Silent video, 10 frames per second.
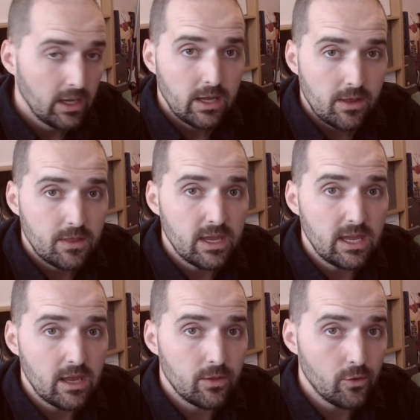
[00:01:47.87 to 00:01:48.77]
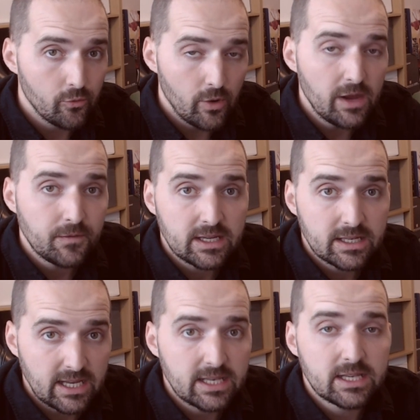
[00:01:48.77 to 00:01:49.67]
the Rift
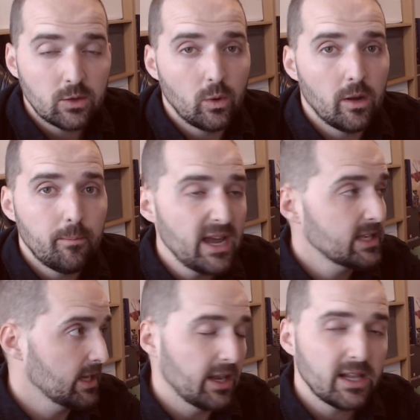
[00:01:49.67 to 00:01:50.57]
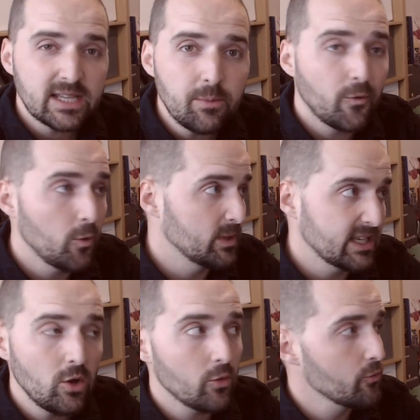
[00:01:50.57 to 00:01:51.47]
tends to work better. And I say performance,
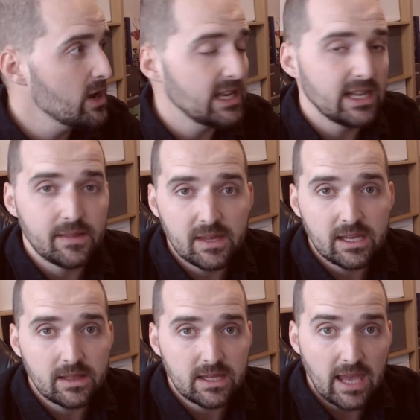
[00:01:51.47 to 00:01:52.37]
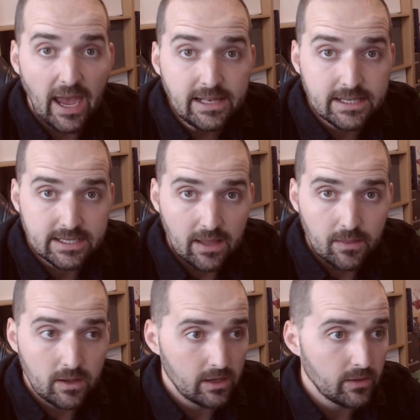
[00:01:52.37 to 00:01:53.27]
it's not really the headset,
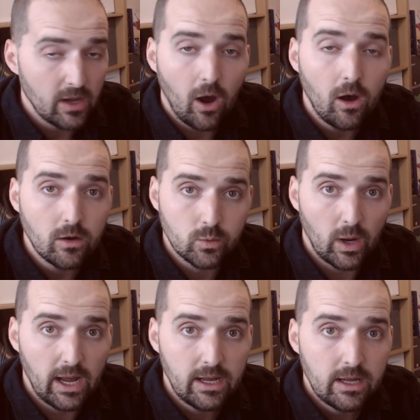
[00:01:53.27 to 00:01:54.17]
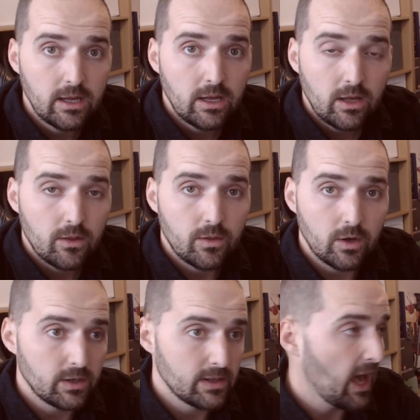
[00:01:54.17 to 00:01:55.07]
the hardware,
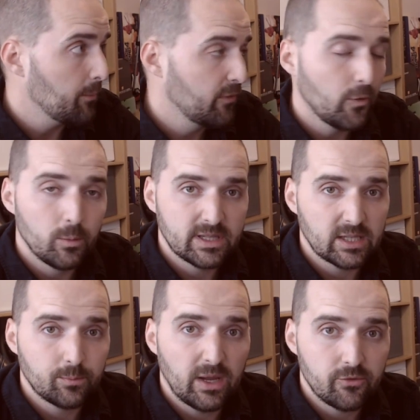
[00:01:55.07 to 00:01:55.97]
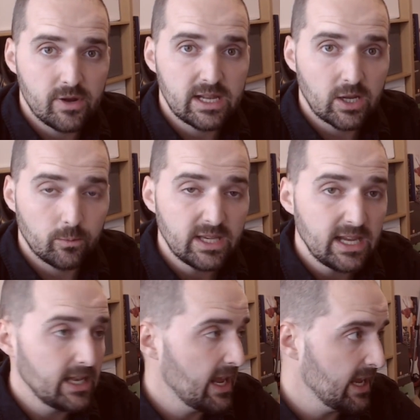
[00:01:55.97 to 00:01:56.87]
that performance aspect really comes
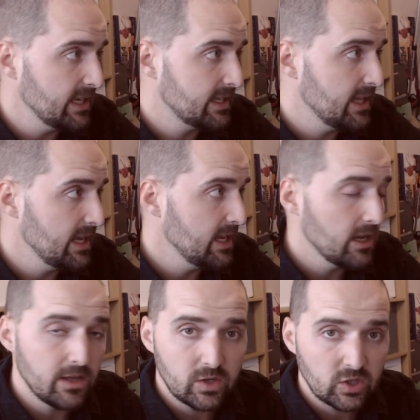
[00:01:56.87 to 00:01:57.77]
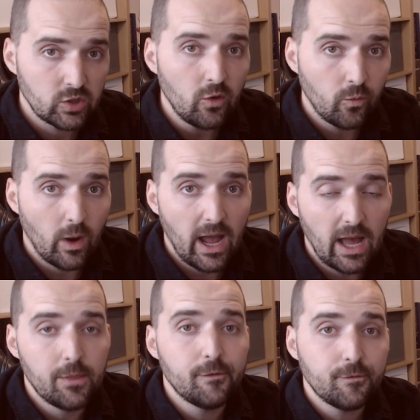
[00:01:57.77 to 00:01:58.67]
in. It's the software
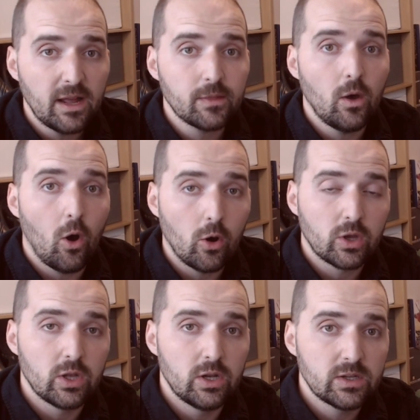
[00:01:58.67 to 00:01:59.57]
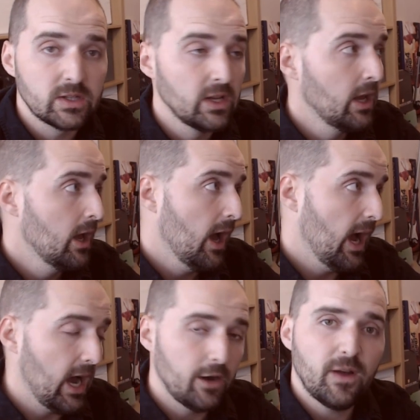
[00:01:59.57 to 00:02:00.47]
and the fact that Oculus
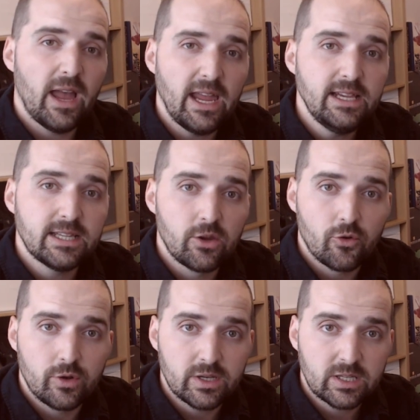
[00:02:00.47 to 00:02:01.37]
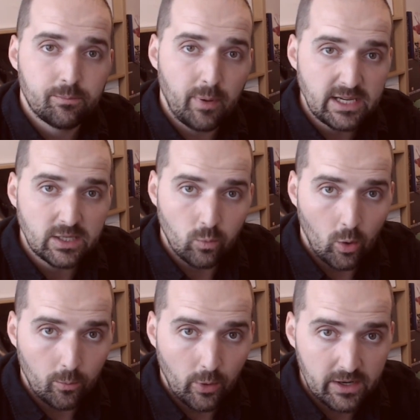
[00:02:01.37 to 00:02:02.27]
have asynchronous space
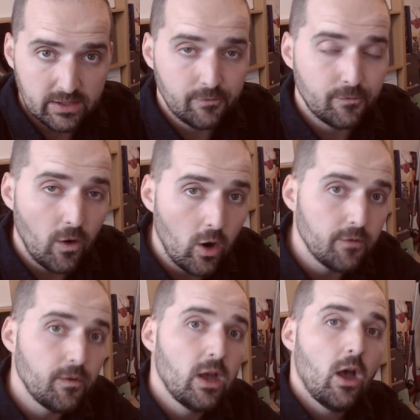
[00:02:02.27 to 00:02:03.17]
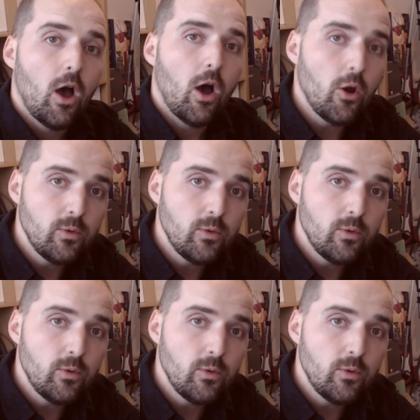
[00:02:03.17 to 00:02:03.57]
warp, whereas the Vive only